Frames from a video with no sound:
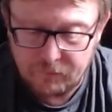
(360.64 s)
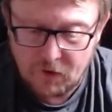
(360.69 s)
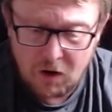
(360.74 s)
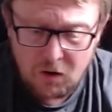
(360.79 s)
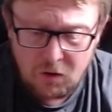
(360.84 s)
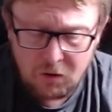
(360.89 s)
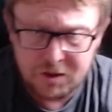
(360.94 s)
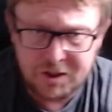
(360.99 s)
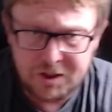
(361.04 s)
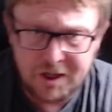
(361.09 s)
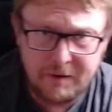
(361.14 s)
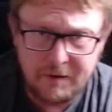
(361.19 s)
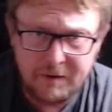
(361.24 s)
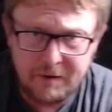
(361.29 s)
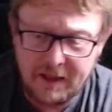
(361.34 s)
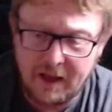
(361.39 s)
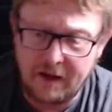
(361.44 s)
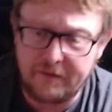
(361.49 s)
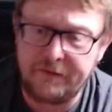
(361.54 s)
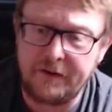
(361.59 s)
Also in
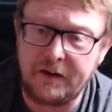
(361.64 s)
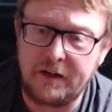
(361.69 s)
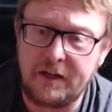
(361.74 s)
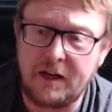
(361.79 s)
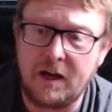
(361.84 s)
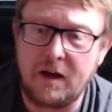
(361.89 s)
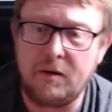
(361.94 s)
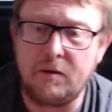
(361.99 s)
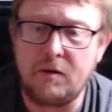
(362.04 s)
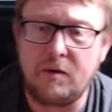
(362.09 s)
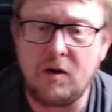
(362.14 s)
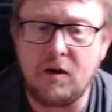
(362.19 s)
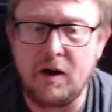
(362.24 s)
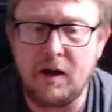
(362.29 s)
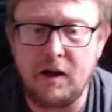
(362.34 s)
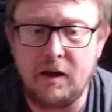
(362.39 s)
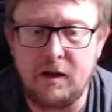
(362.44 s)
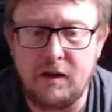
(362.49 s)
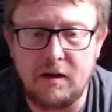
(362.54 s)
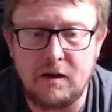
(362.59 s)
that video
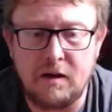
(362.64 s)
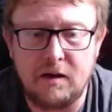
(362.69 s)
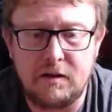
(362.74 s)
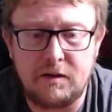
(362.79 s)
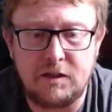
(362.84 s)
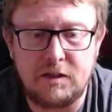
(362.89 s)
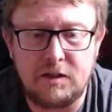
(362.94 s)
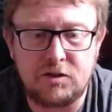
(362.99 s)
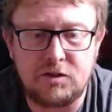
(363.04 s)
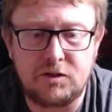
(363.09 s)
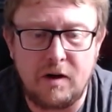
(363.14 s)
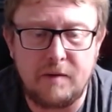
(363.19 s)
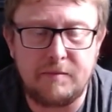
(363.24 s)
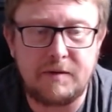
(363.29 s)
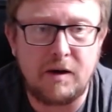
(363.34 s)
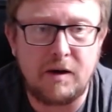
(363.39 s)
I described how